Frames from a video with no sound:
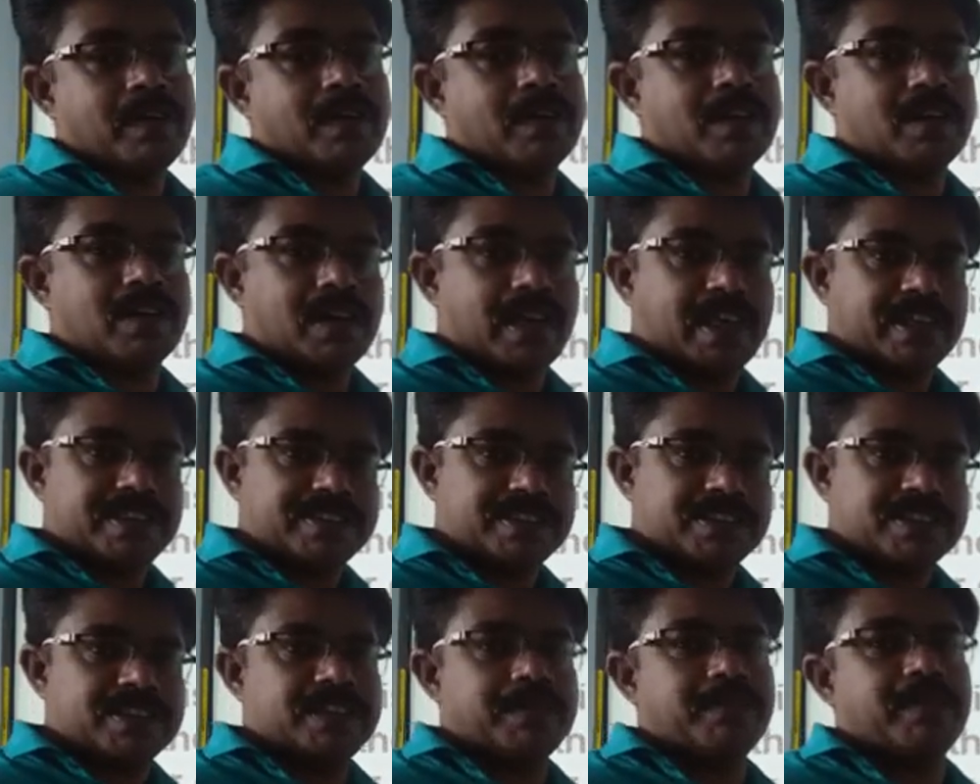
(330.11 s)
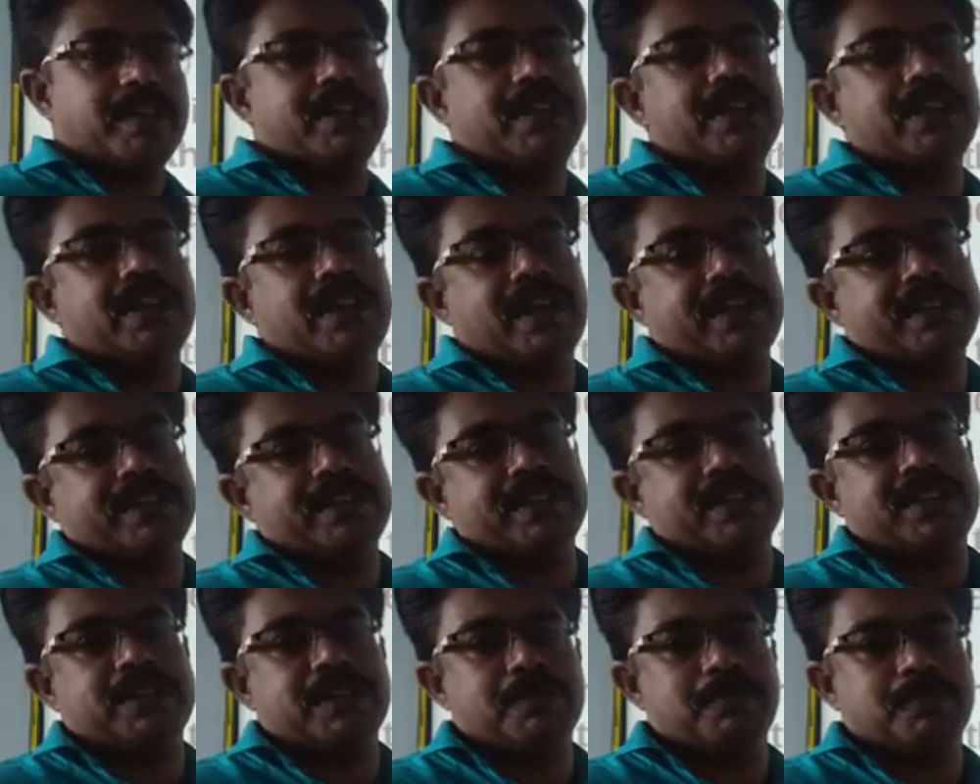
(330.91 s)
transitive and
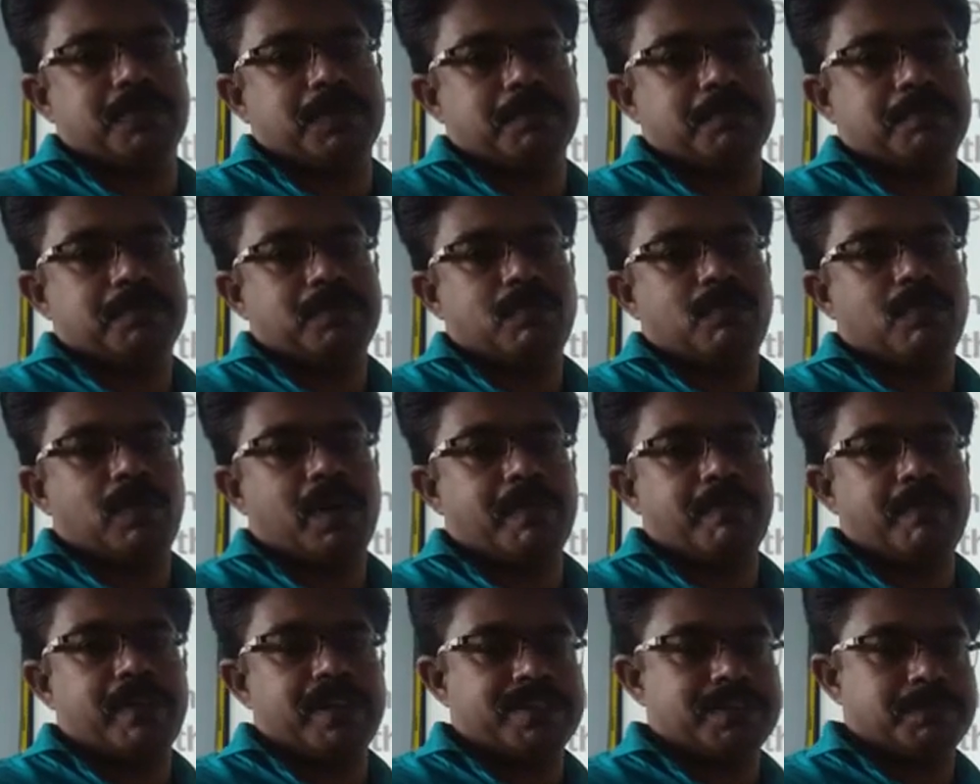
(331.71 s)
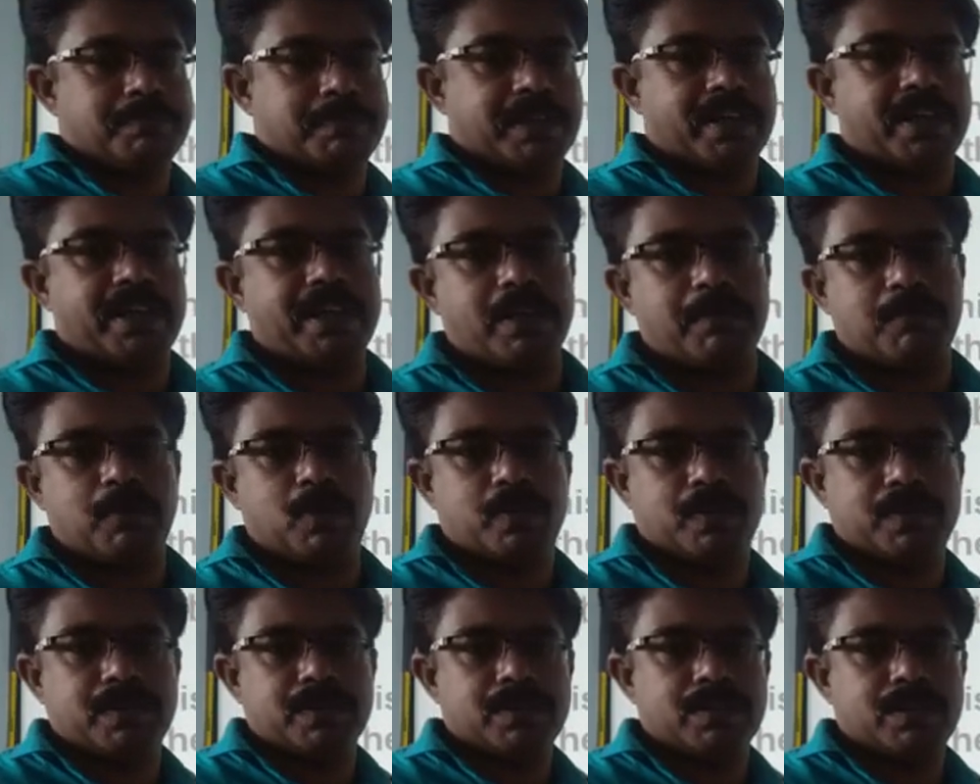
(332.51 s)
intransitive verb, what we are speaking
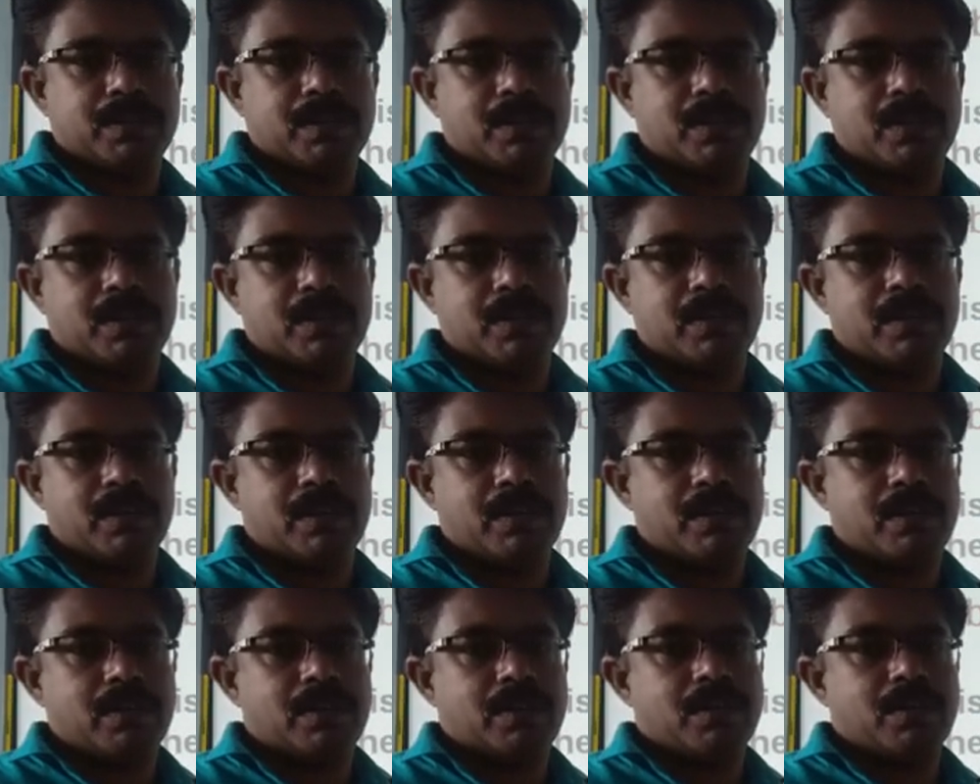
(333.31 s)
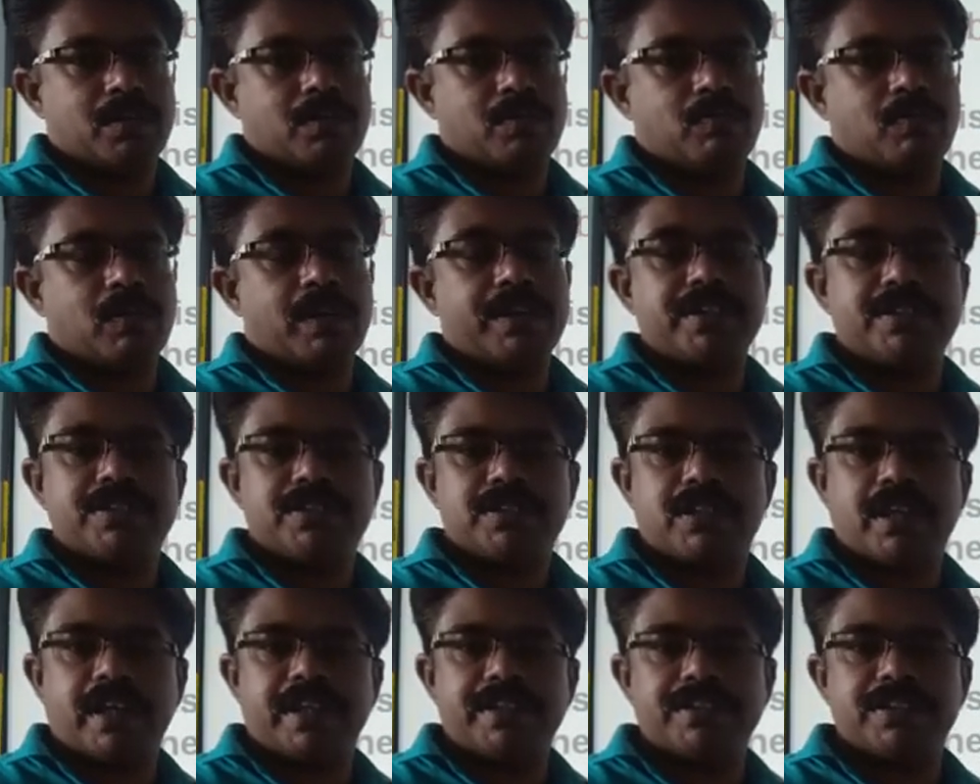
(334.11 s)
about. What is
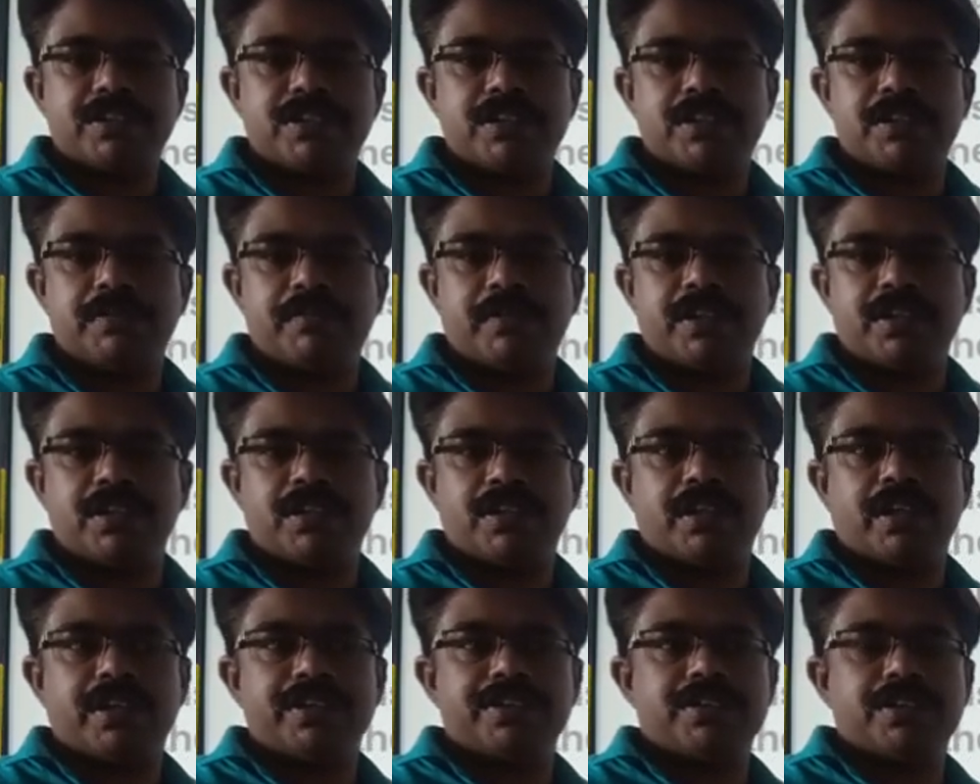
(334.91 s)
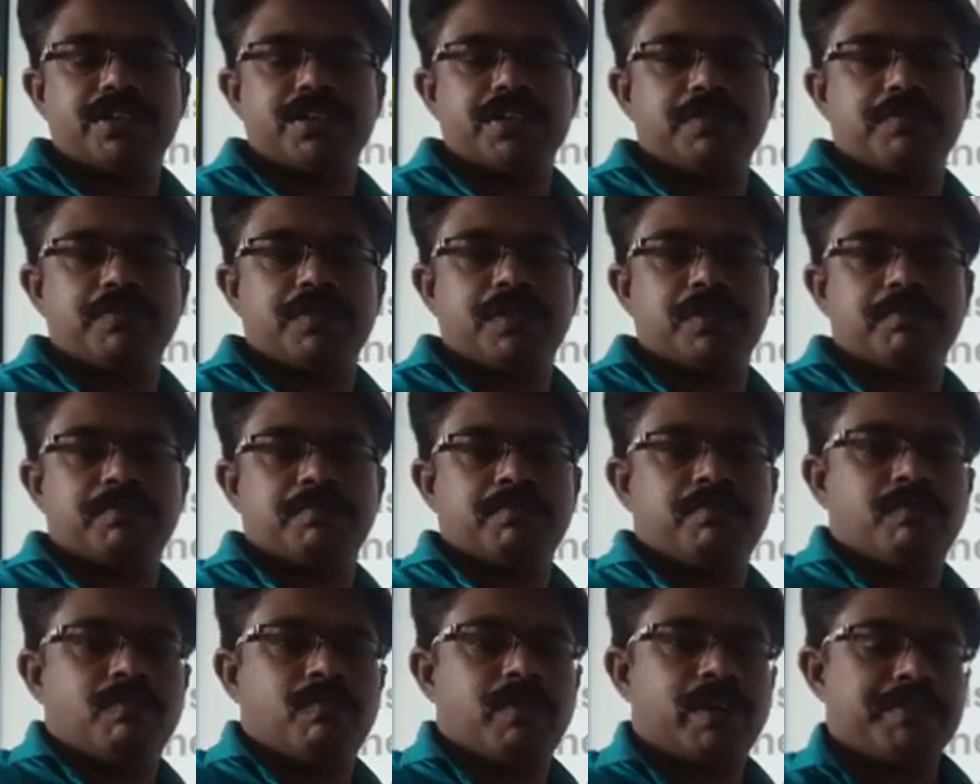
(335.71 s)
transitive and intransitive
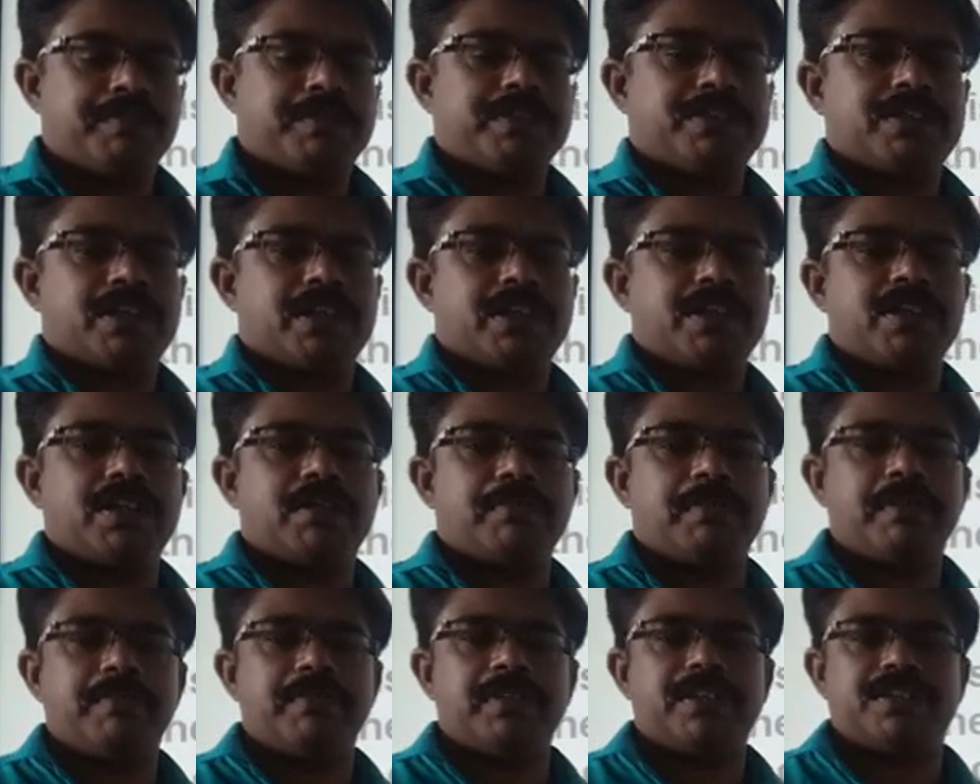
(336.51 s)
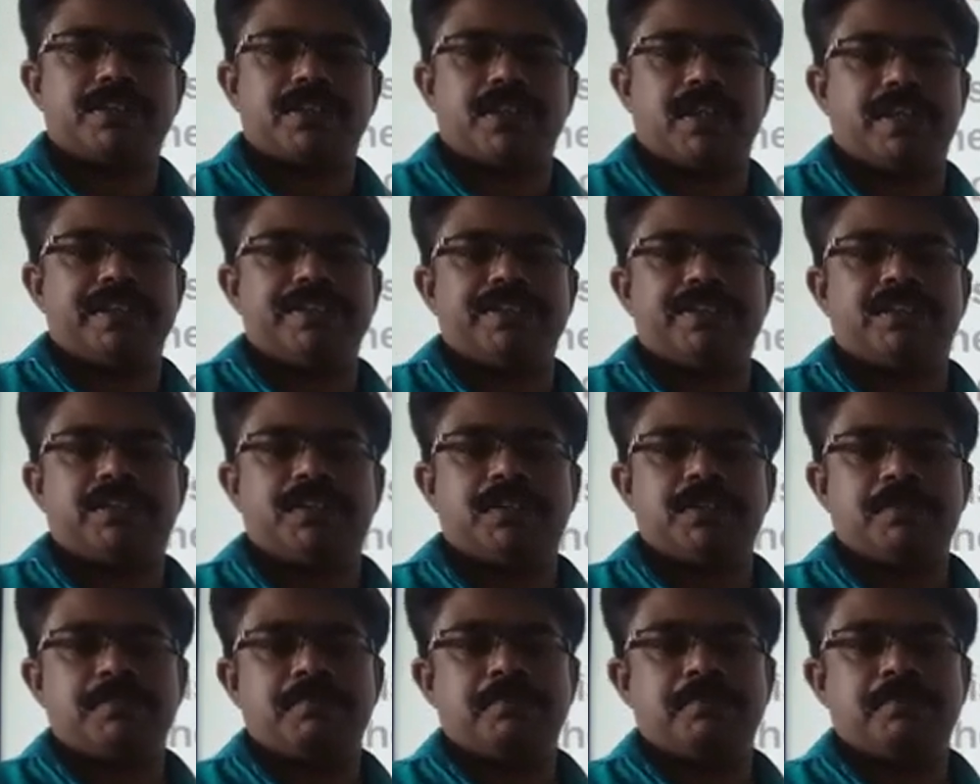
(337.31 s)
verb? What we said in the previous class?